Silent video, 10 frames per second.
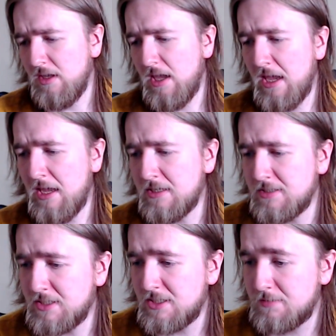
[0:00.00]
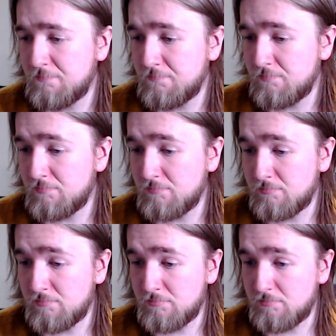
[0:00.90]
And
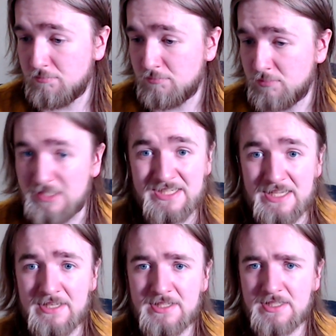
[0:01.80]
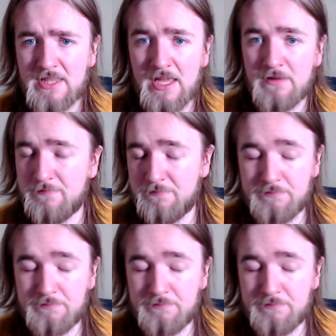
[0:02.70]
since they've